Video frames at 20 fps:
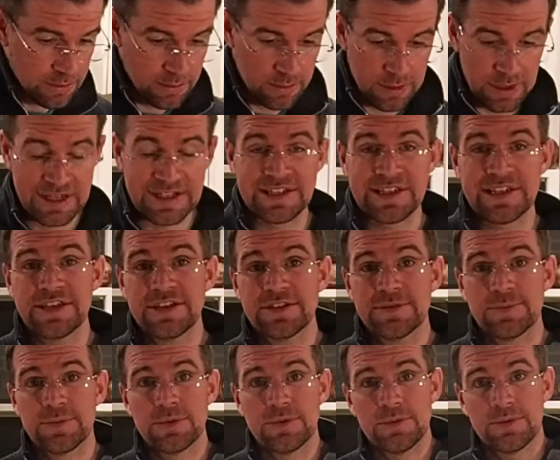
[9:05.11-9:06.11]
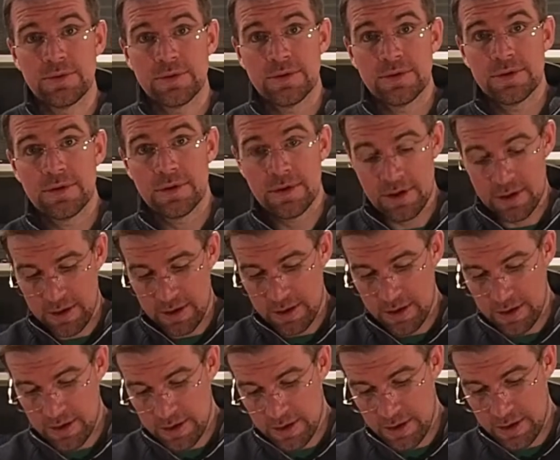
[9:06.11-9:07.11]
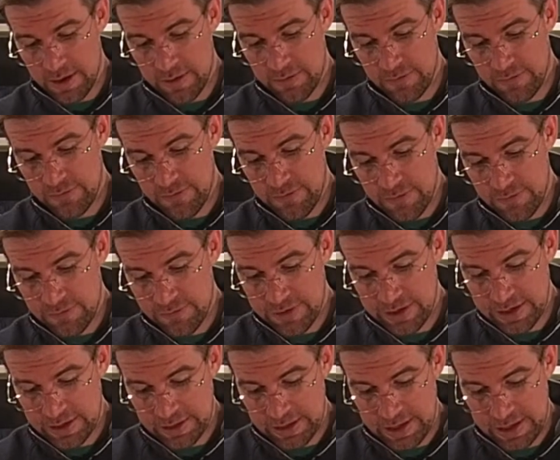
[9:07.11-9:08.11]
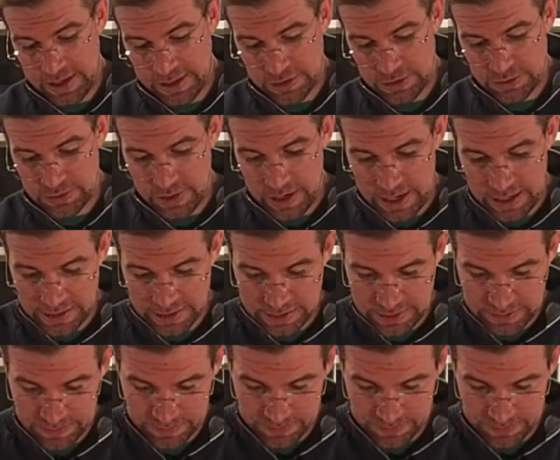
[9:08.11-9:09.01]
a teaspoon of vanilla extract.